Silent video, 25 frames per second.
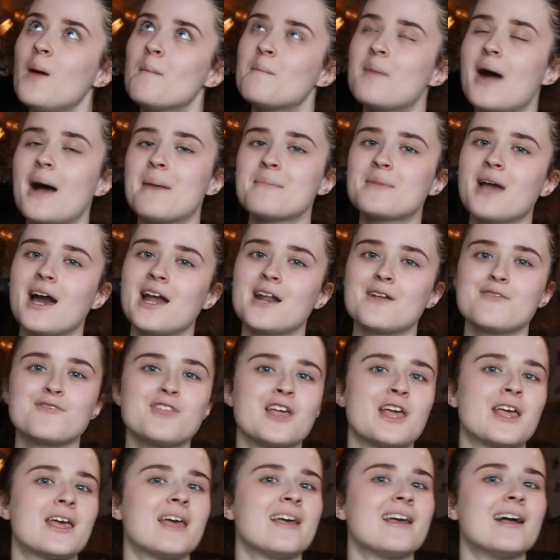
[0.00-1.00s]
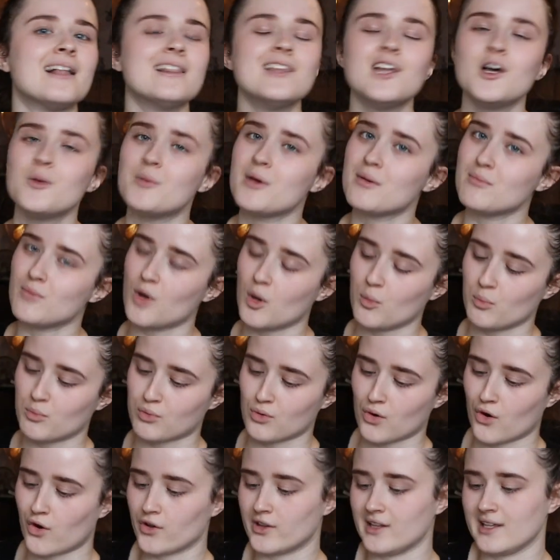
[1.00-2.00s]
but I'm kind of thinking a little bit more
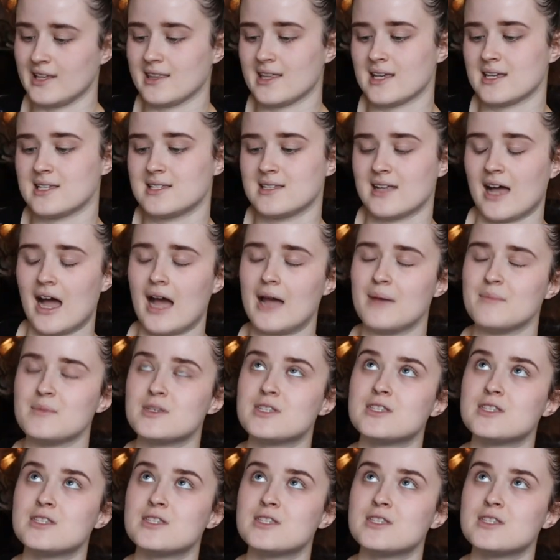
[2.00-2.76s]
broadly this time.